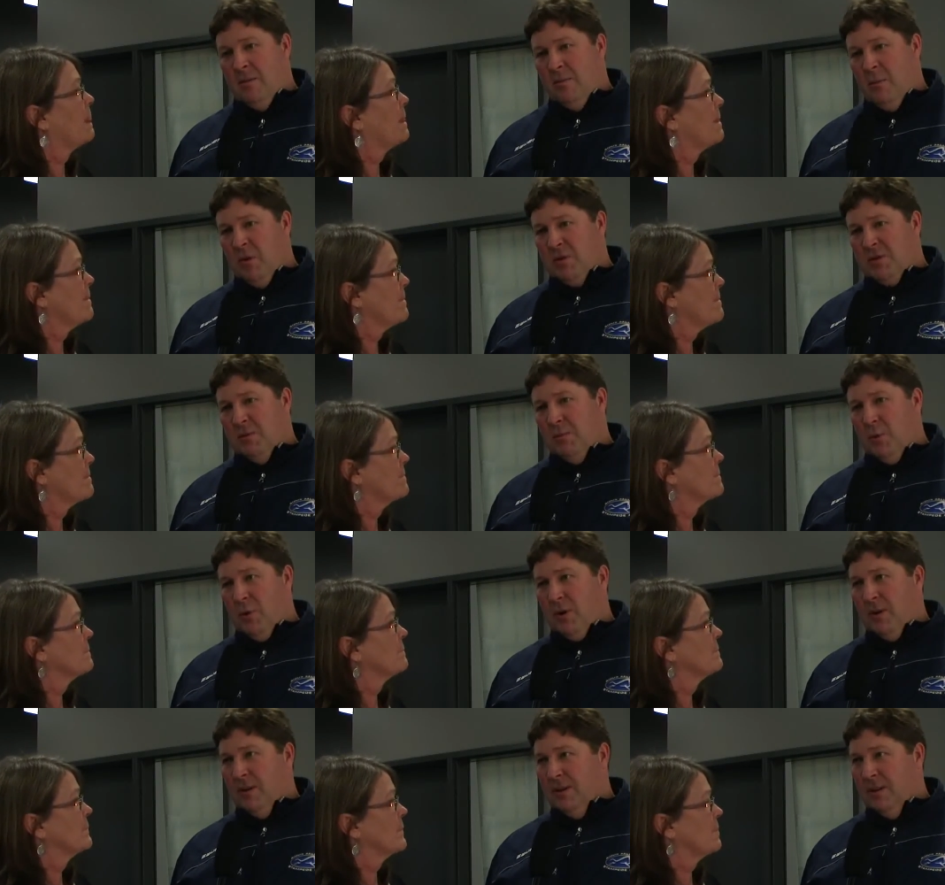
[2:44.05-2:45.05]
Speaker 1: Most
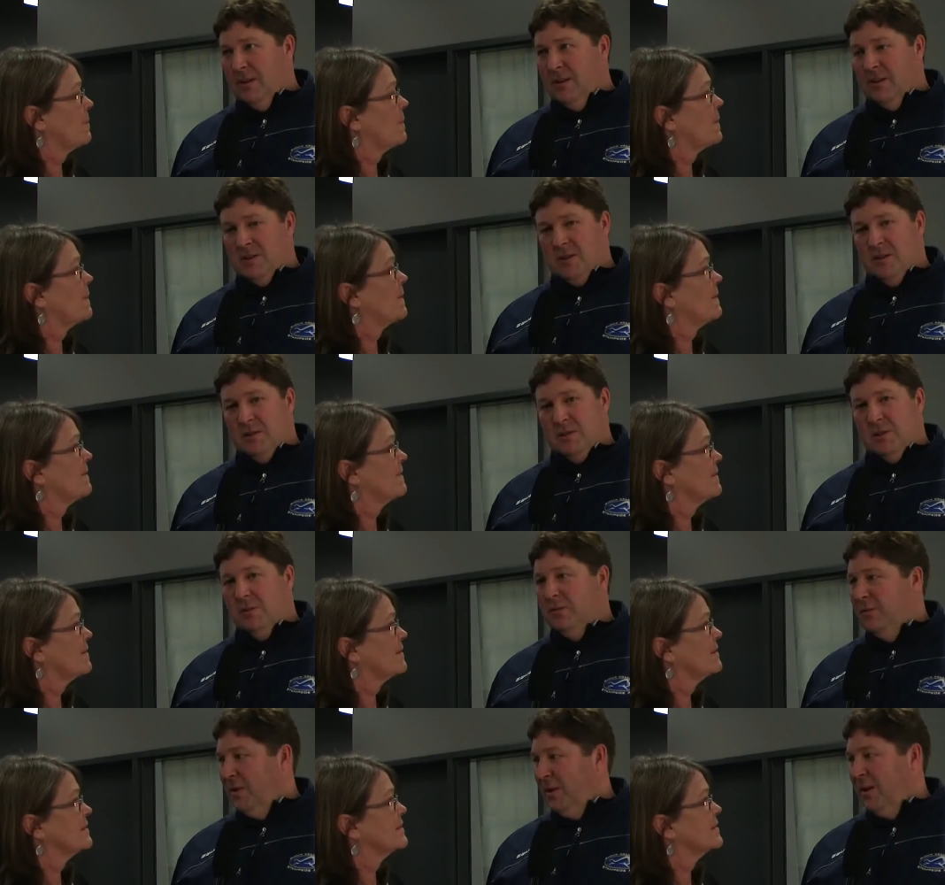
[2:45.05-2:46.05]
importantly, these are two
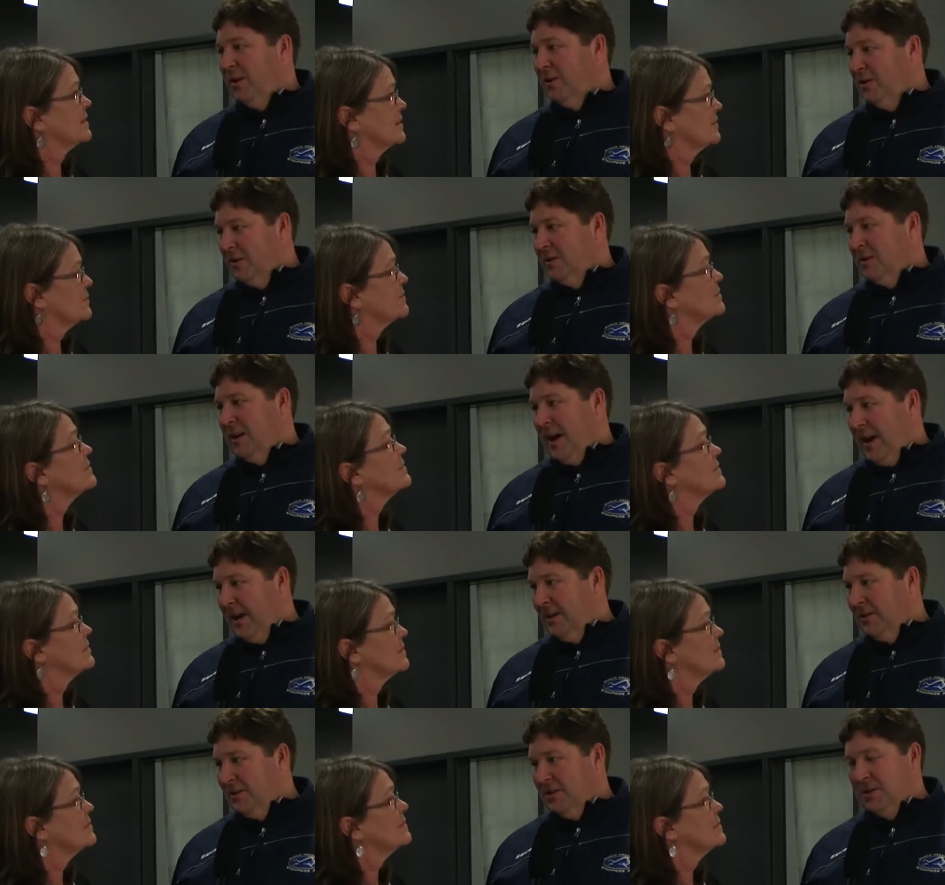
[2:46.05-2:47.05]
very good
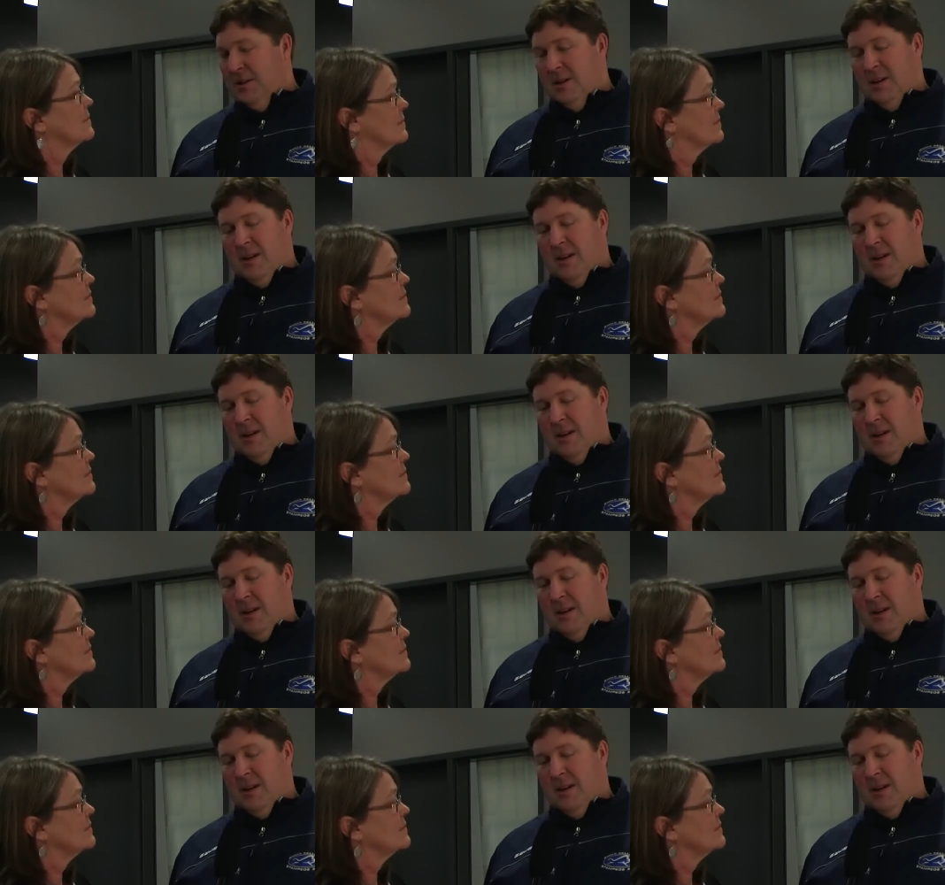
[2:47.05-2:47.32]
guys,